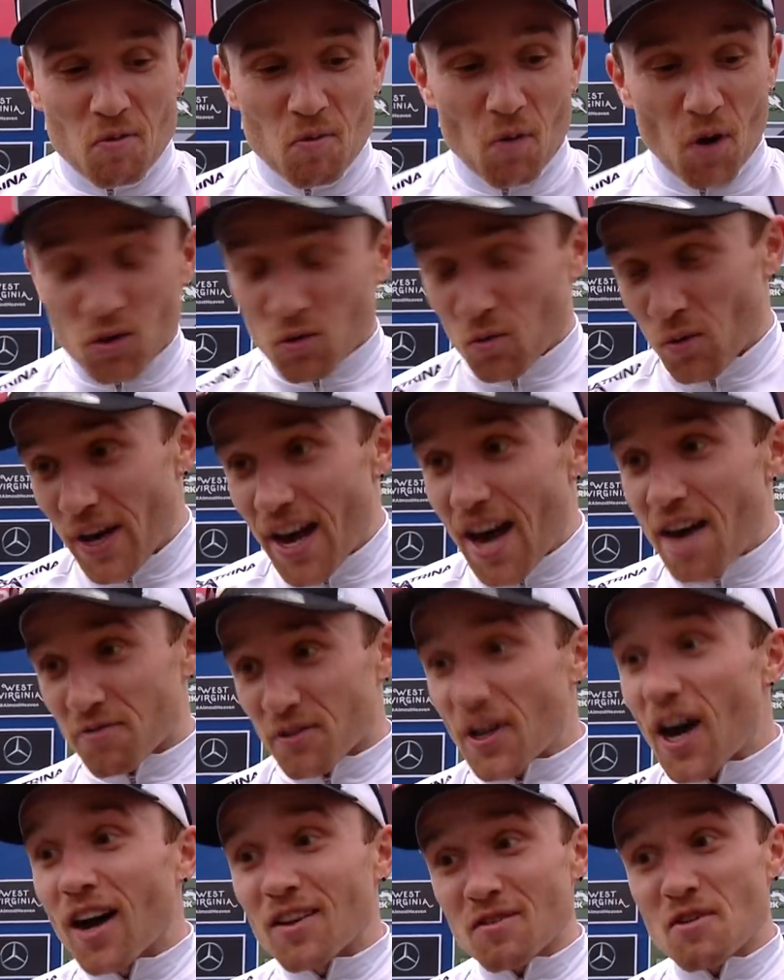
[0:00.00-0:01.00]
what we have
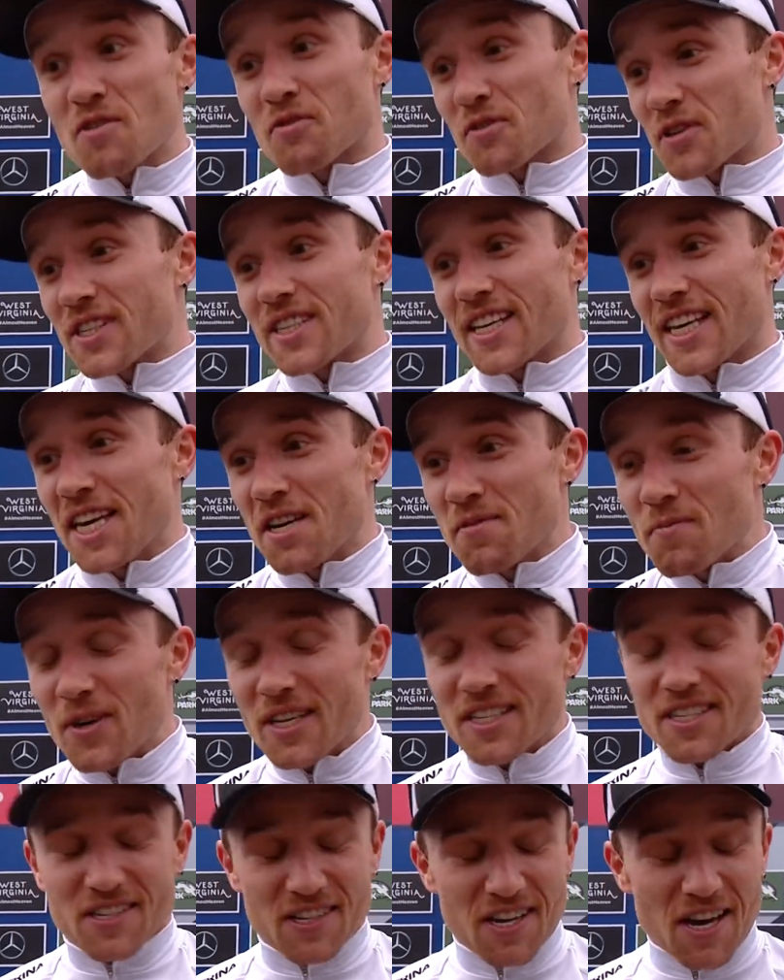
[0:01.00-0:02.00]
done with the team,
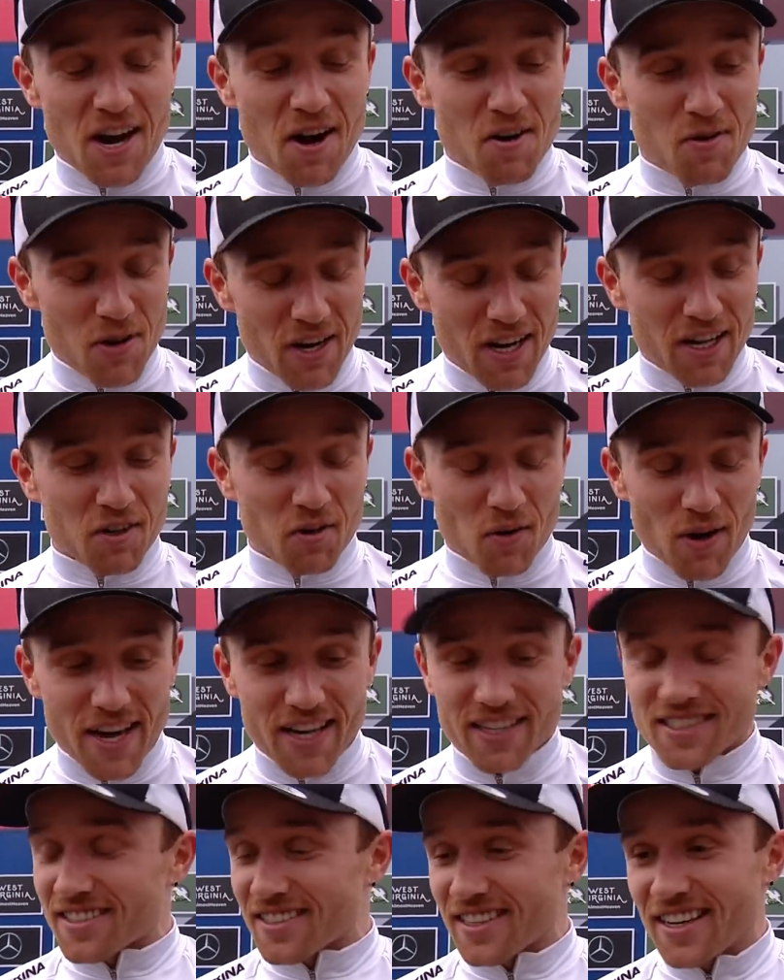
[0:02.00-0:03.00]
it's uh, really
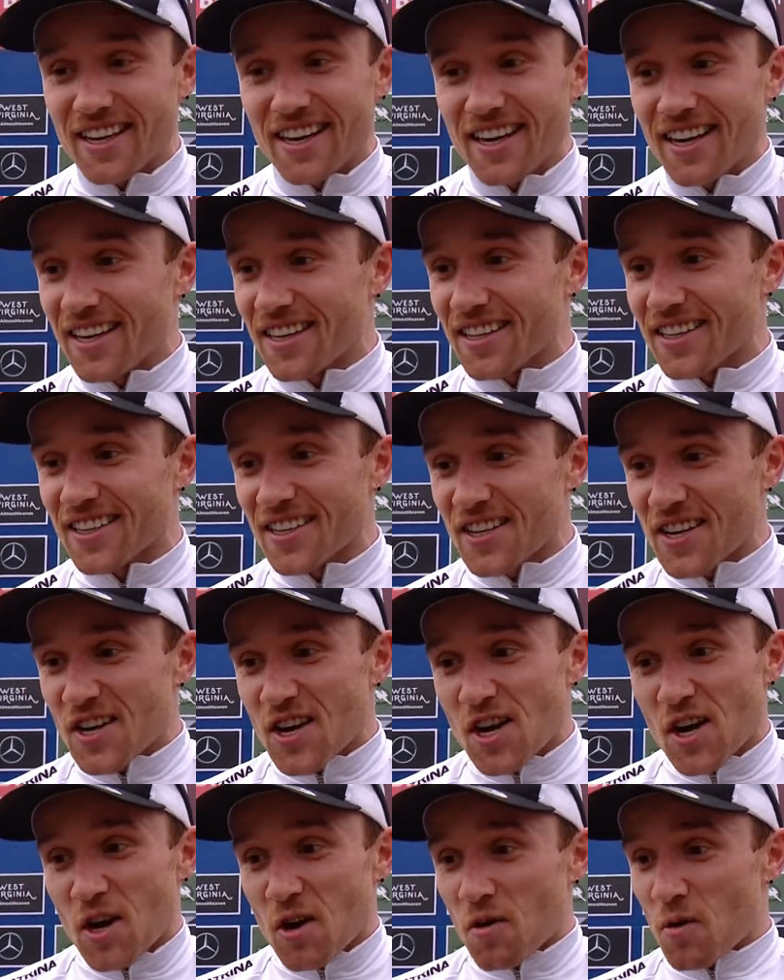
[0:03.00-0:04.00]
great. Uh,
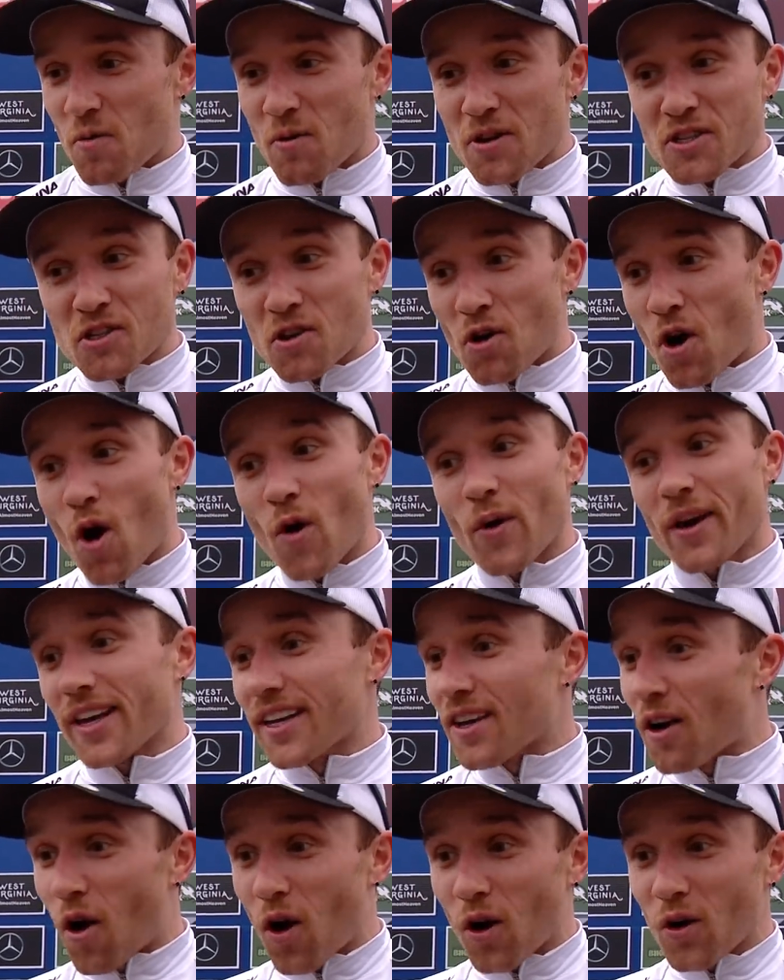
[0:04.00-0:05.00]
it was
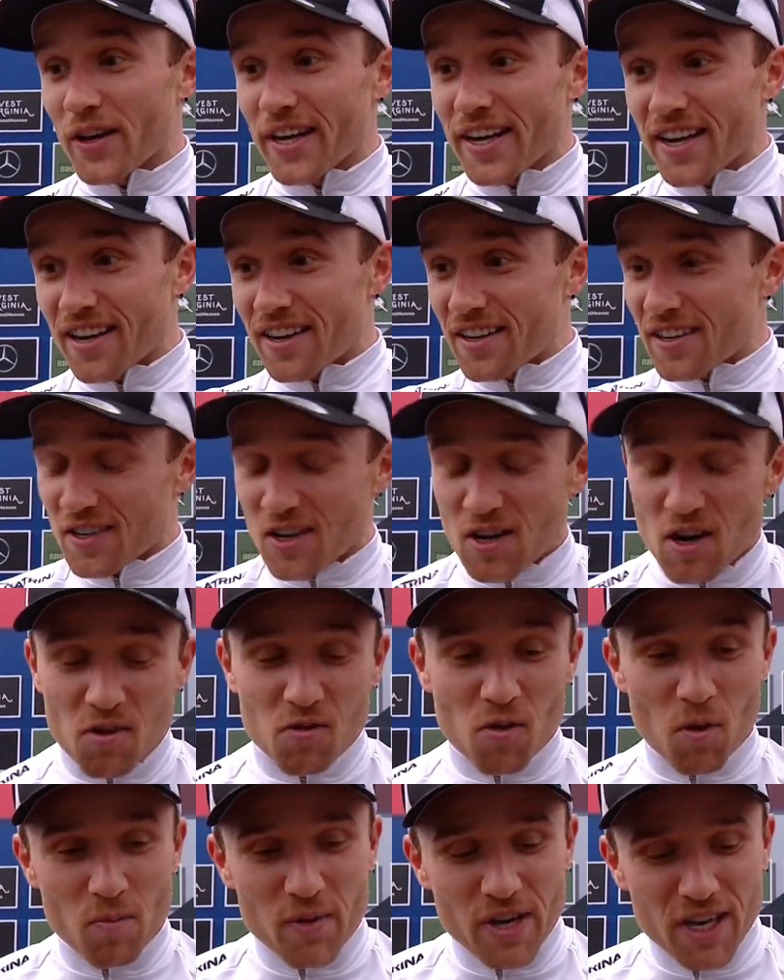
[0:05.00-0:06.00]
growing all year,
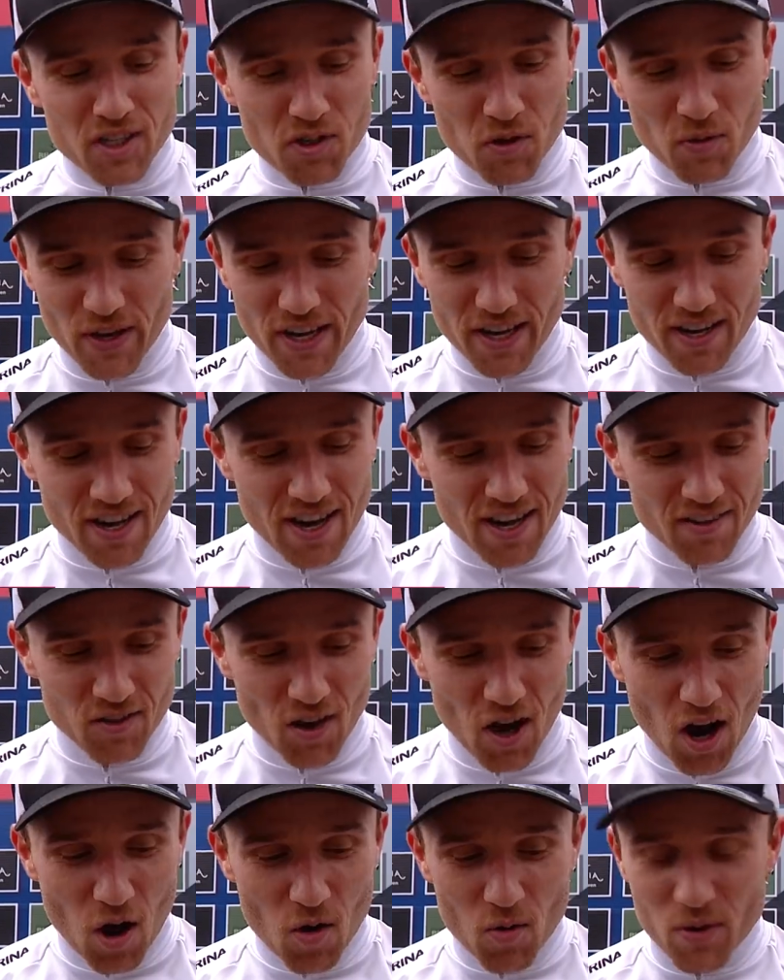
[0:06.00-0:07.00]
from year to year, and
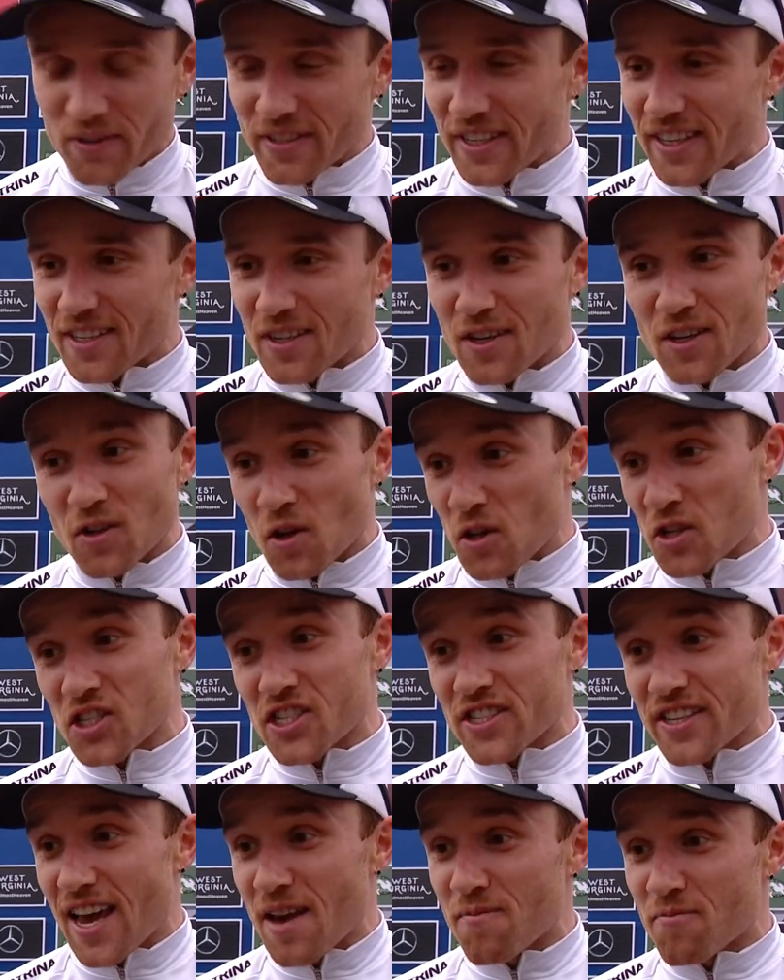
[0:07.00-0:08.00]
now we did another
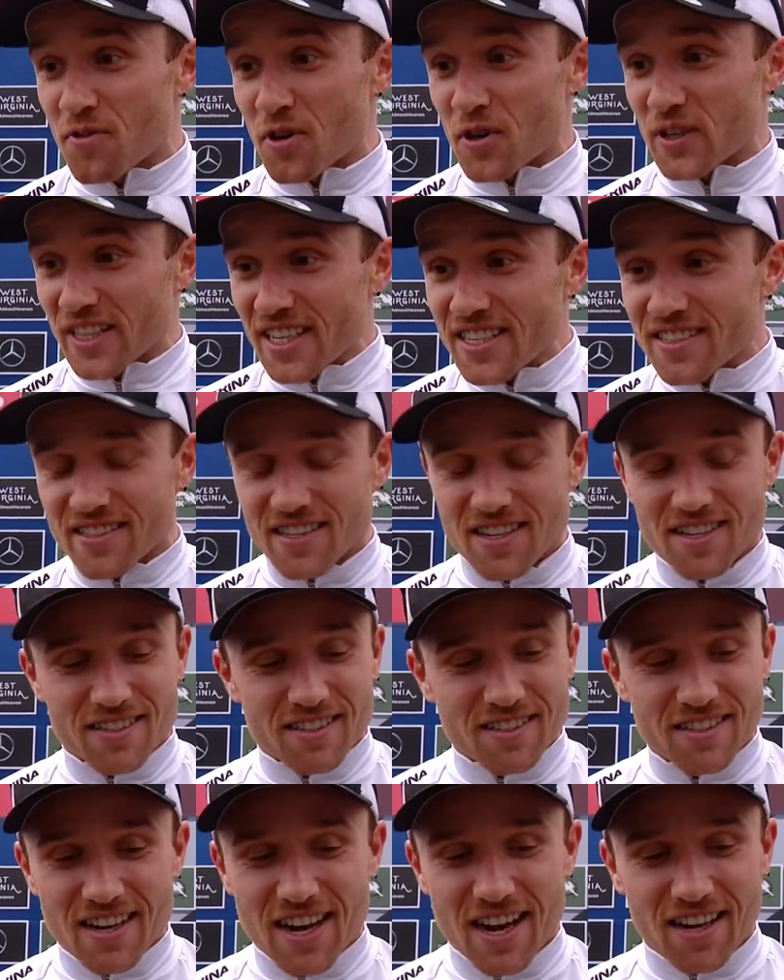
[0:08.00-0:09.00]
step for this
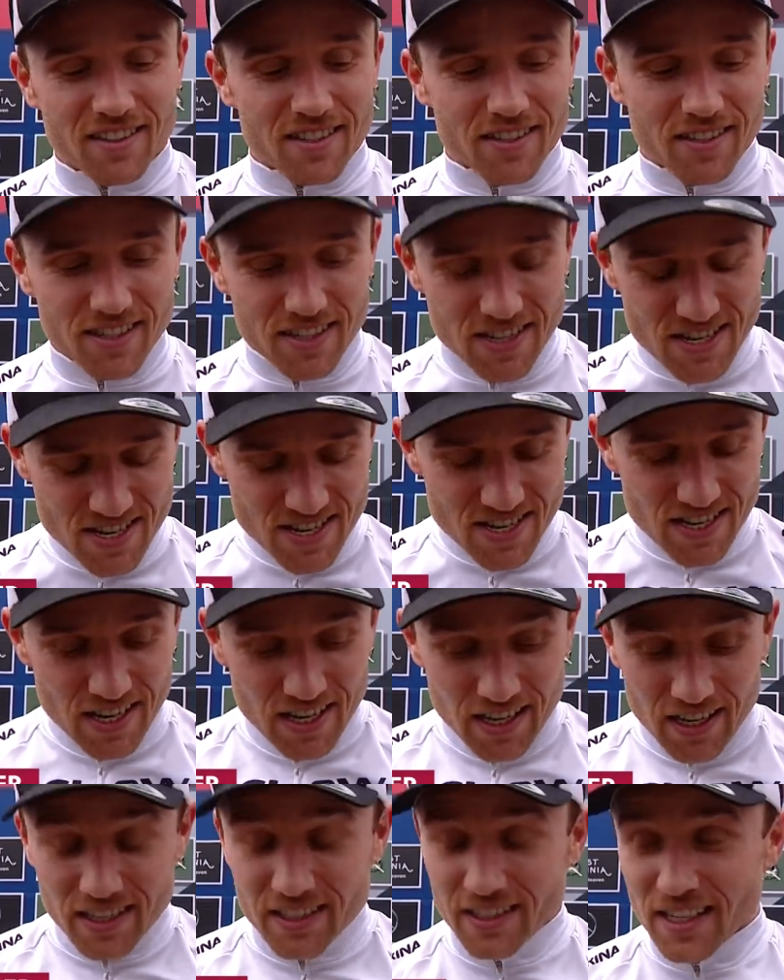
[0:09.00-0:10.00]
season. And
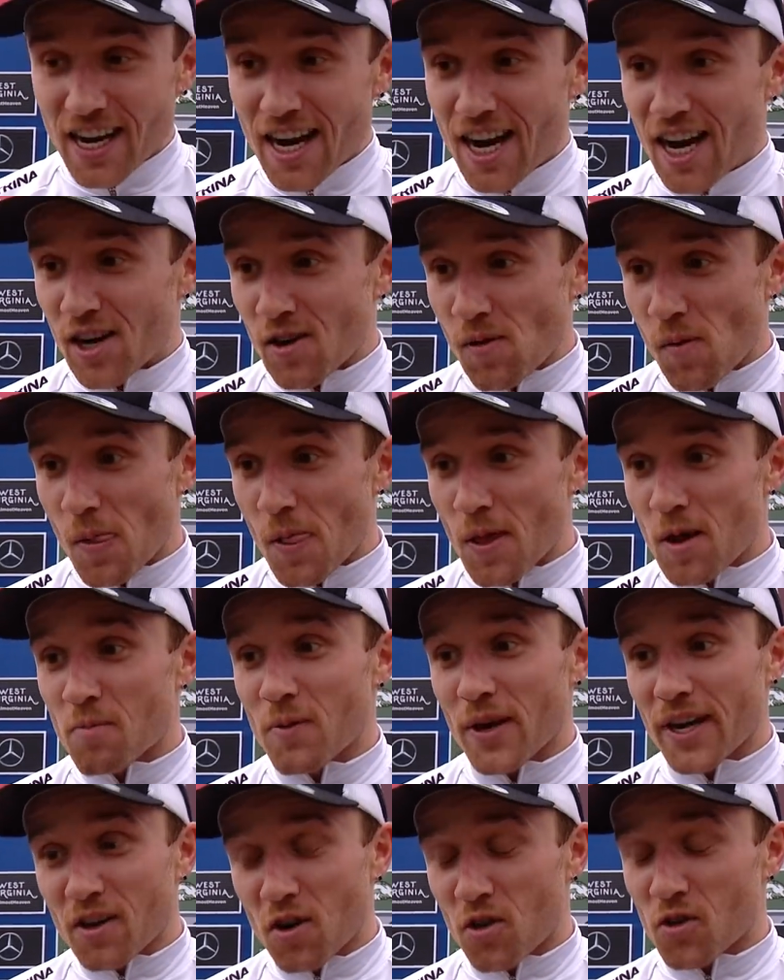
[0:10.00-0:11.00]
yeah, a
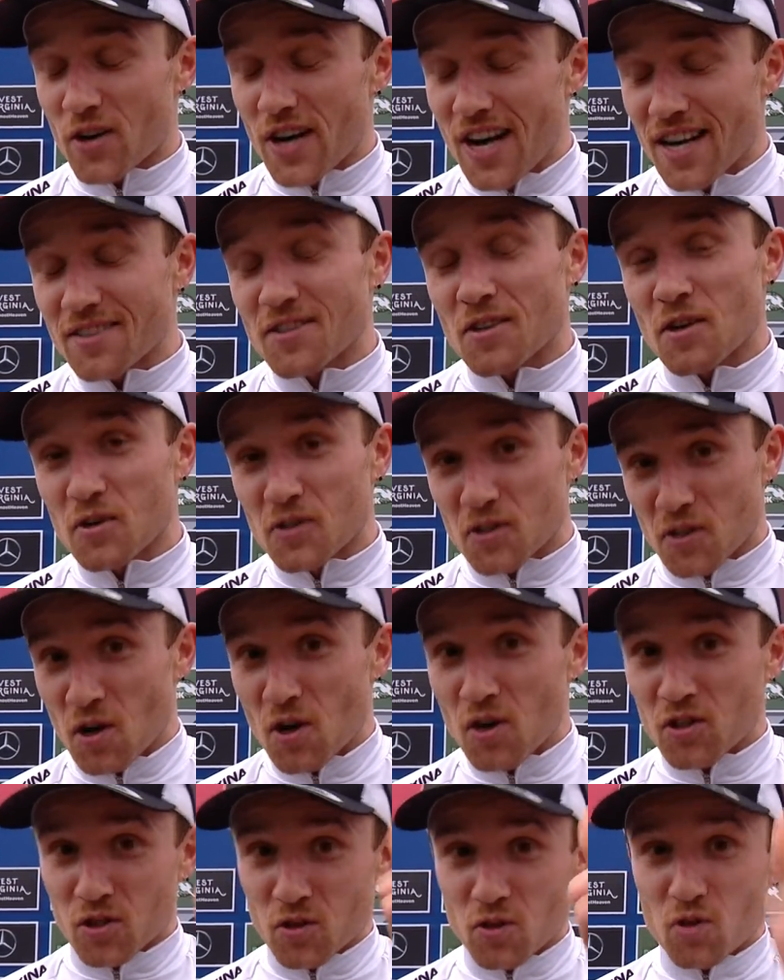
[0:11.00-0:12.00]
big congrats
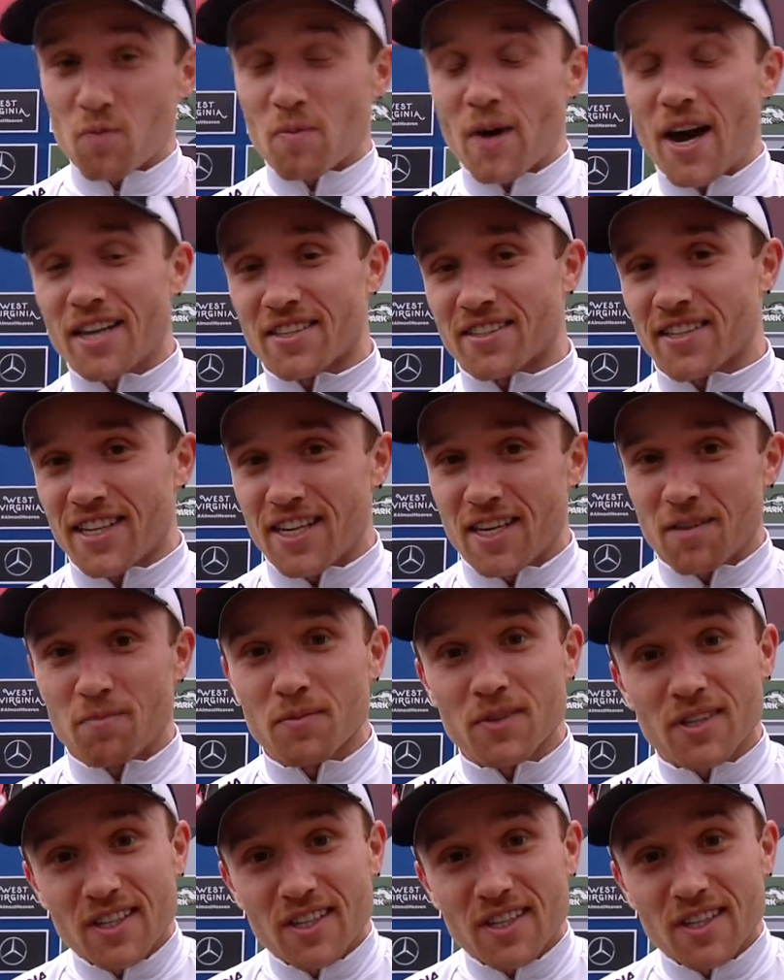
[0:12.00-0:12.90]
also to my team